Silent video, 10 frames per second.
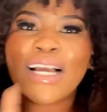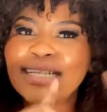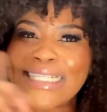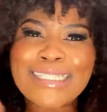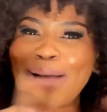
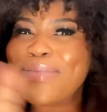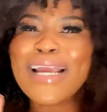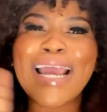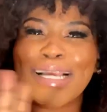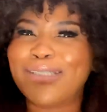
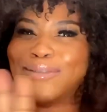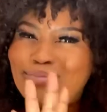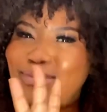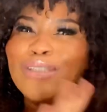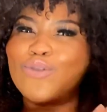Something here
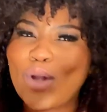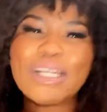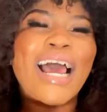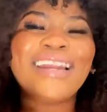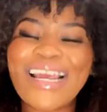is
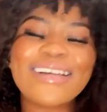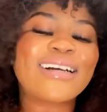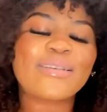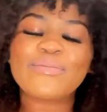not, like,